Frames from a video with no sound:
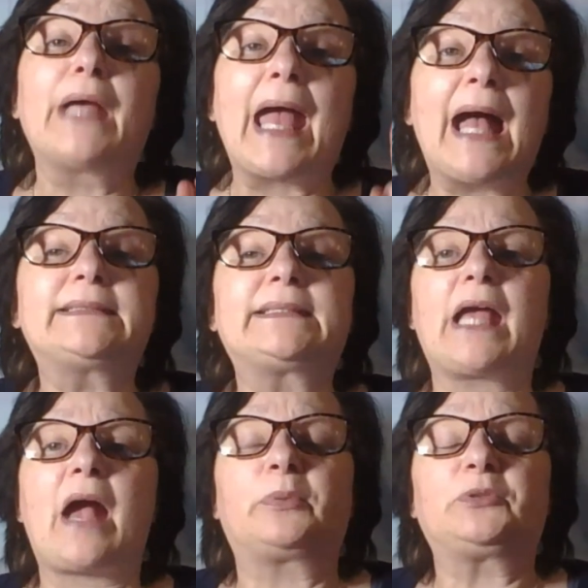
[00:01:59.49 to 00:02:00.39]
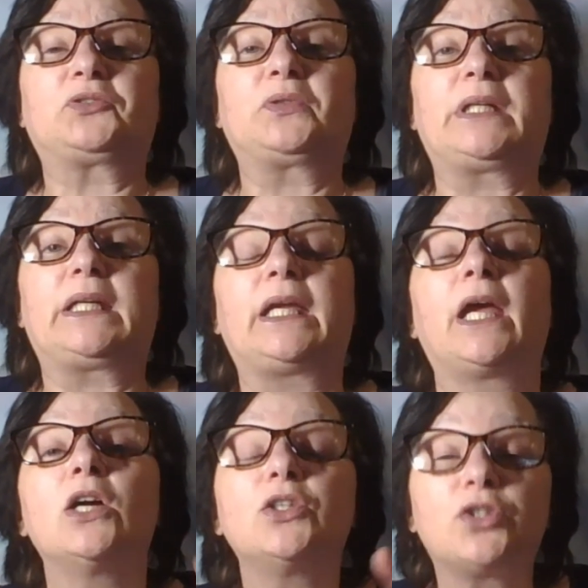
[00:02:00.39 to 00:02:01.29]
has the opportunity
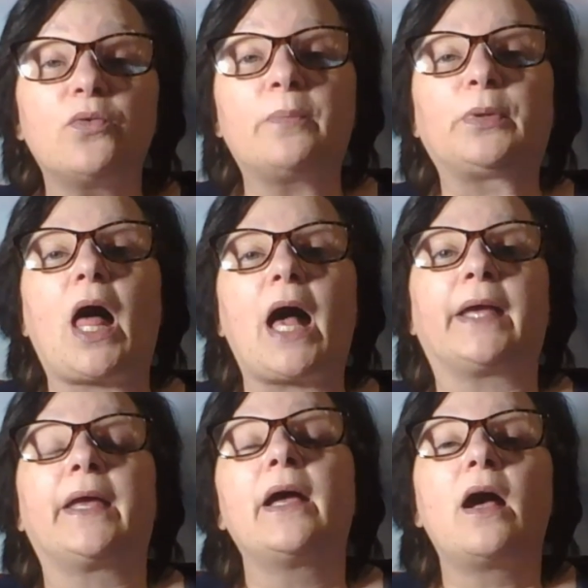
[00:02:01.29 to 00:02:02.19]
to apply,